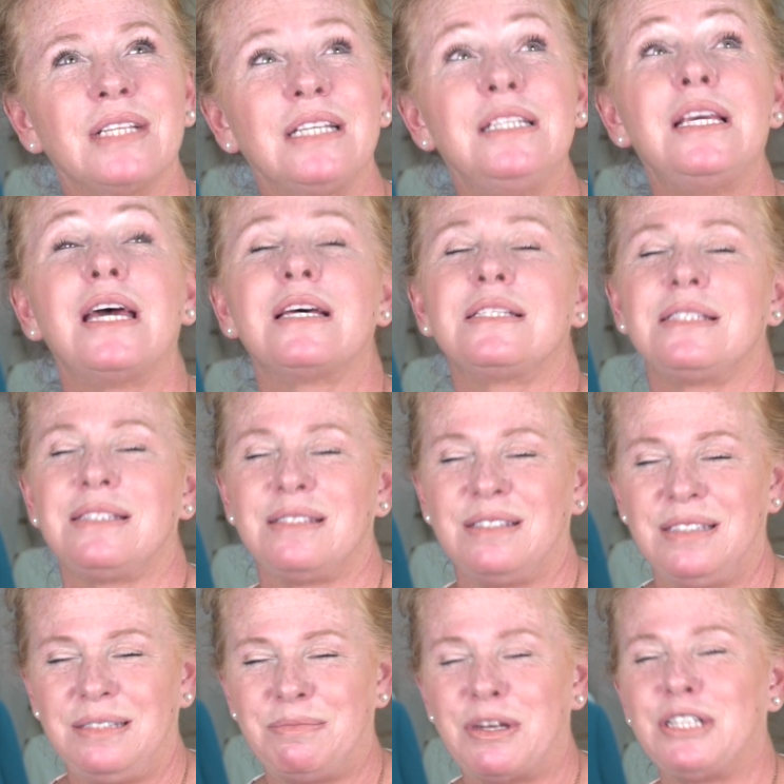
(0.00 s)
Yes,
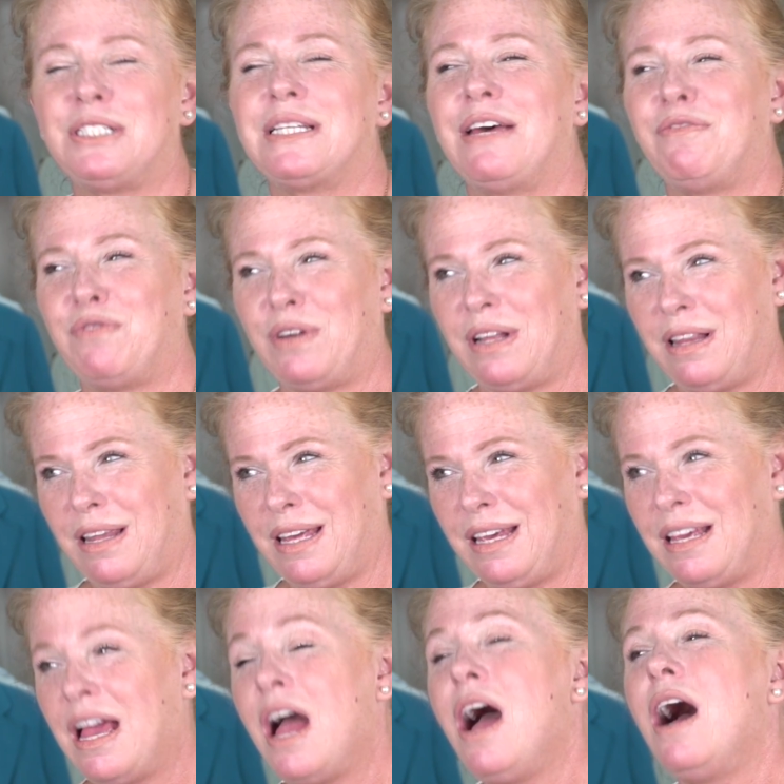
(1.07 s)
most definitely.
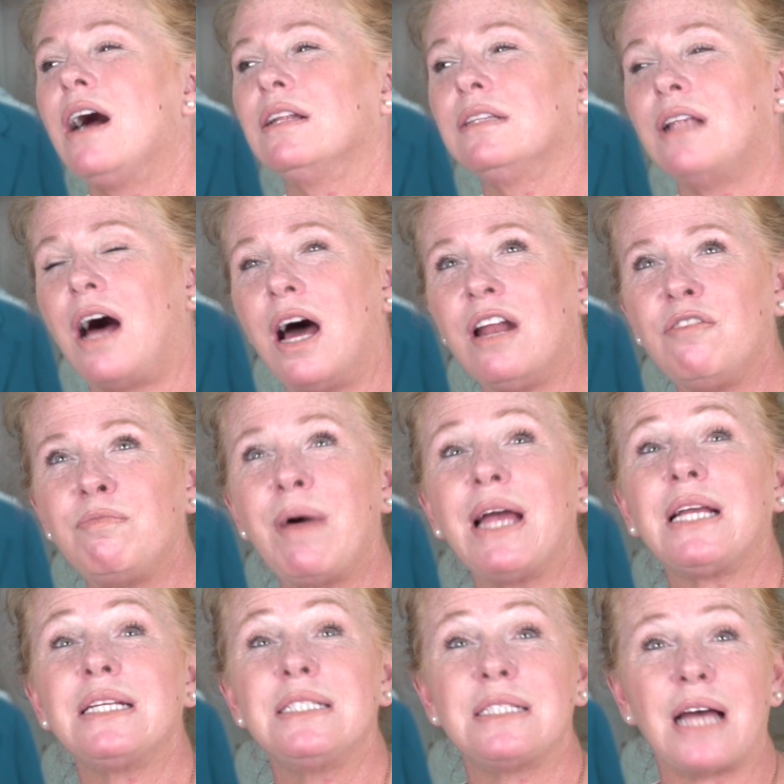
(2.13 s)
A lot of my
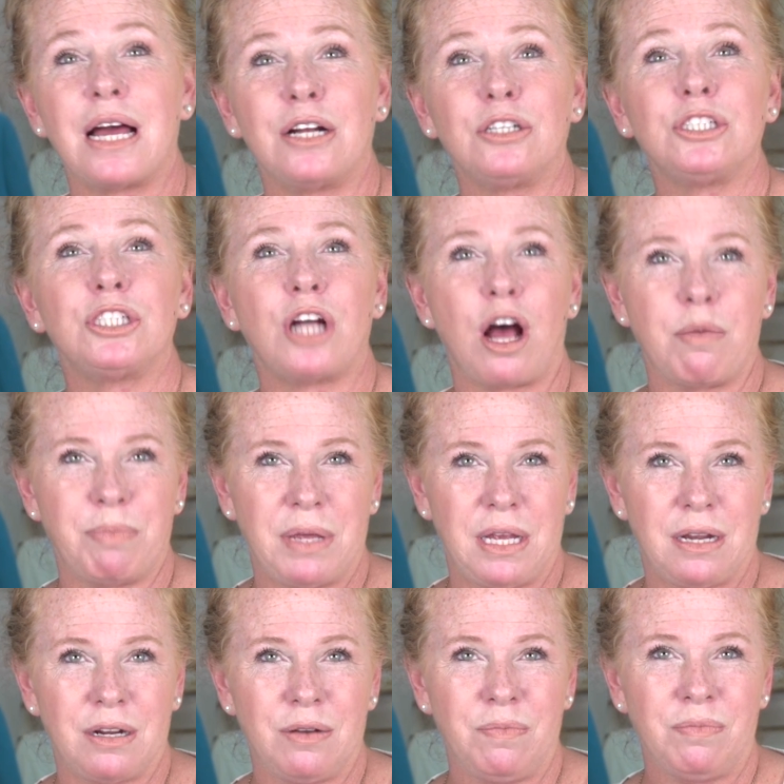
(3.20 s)
consigners shop
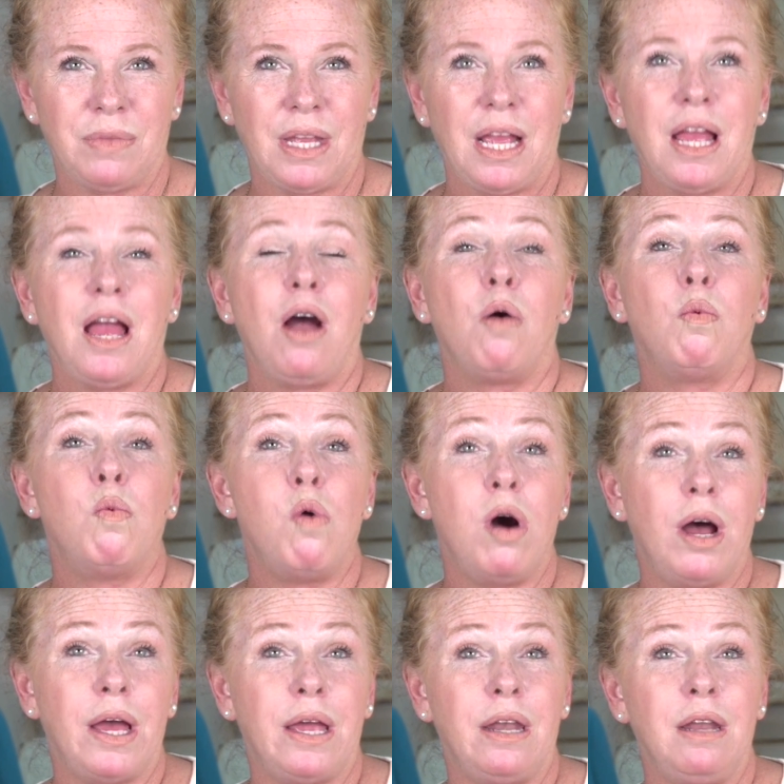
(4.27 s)
here.
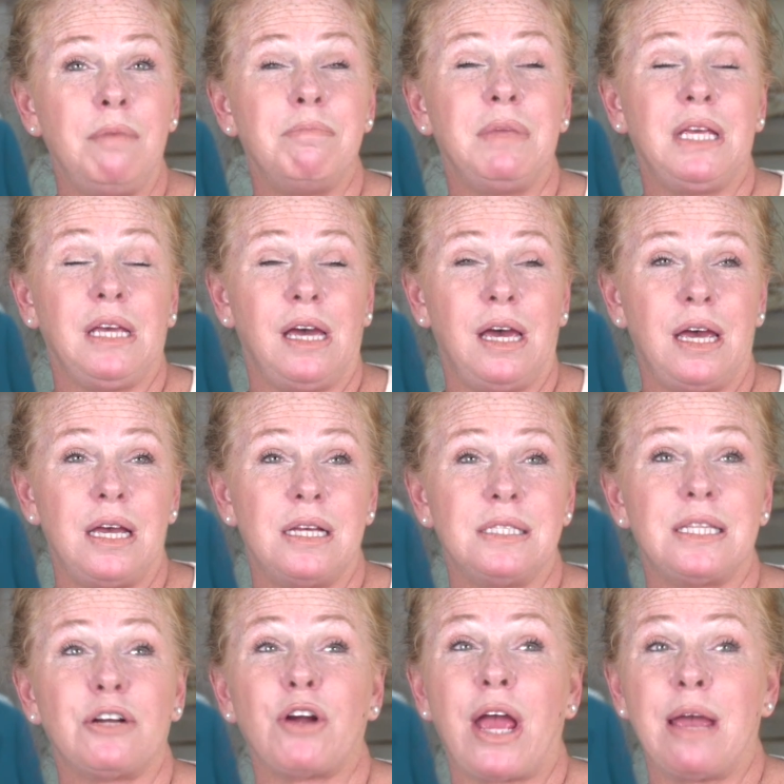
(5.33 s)
One, because
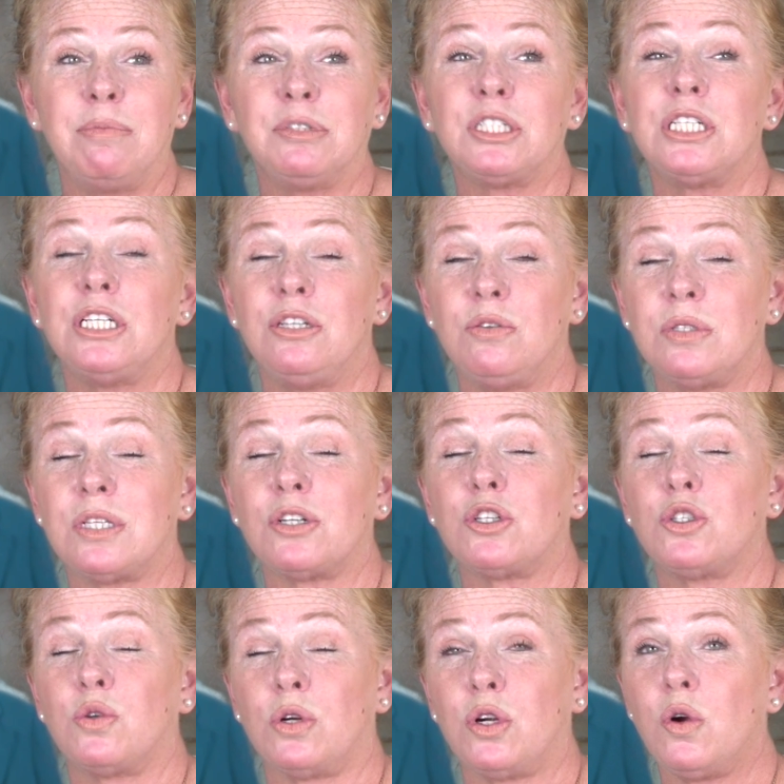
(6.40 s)
they're able to use their
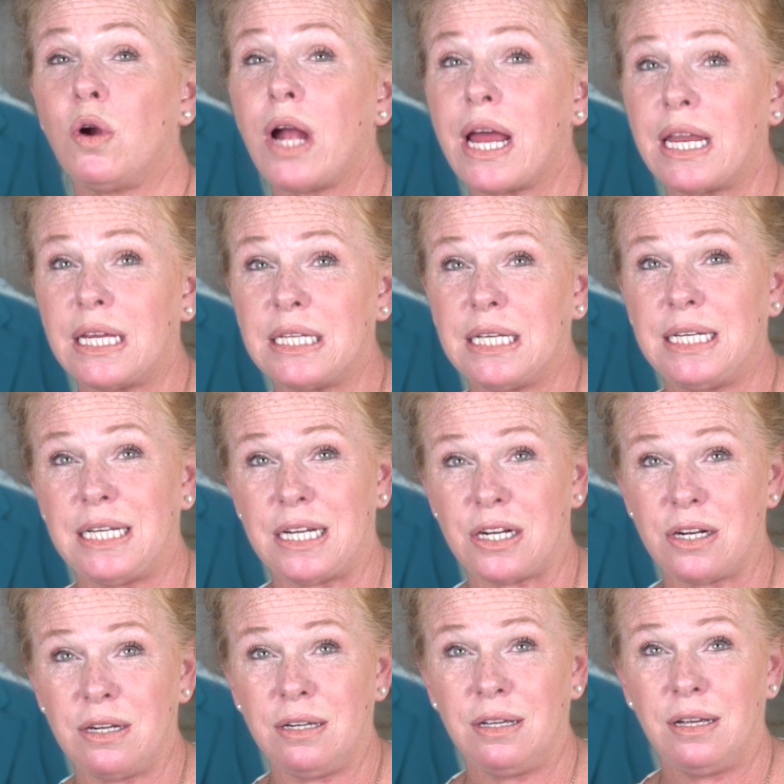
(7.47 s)
store credit
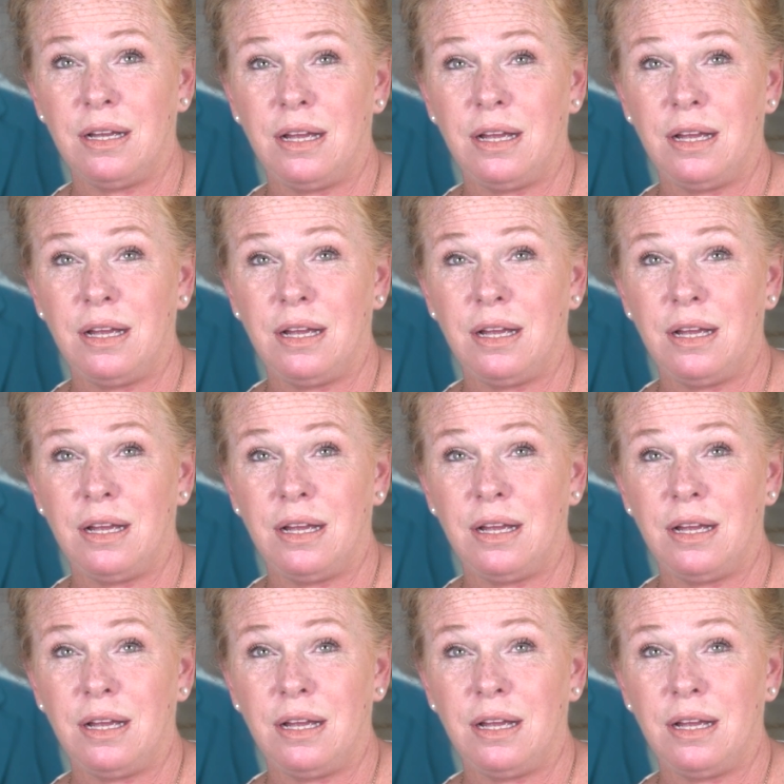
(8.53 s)
here,